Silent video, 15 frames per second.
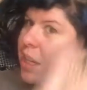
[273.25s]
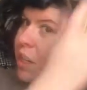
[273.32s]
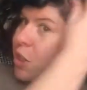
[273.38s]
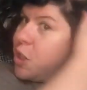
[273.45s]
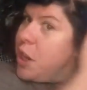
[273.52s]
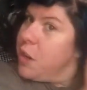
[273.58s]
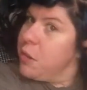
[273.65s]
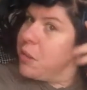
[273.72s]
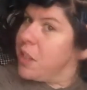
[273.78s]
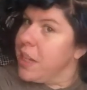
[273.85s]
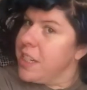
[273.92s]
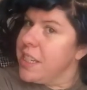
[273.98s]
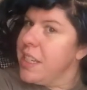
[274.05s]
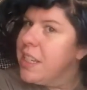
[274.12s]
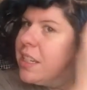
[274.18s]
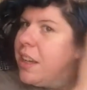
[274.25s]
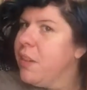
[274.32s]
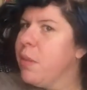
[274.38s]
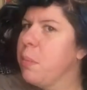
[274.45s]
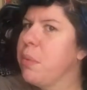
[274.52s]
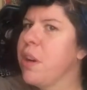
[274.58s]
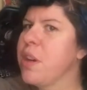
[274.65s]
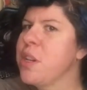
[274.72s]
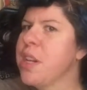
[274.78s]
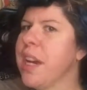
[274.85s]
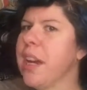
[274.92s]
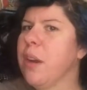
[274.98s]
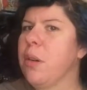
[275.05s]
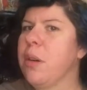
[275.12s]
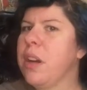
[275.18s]
general idea of a brush
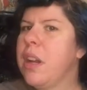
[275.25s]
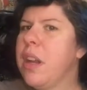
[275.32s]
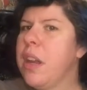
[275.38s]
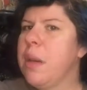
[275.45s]
out,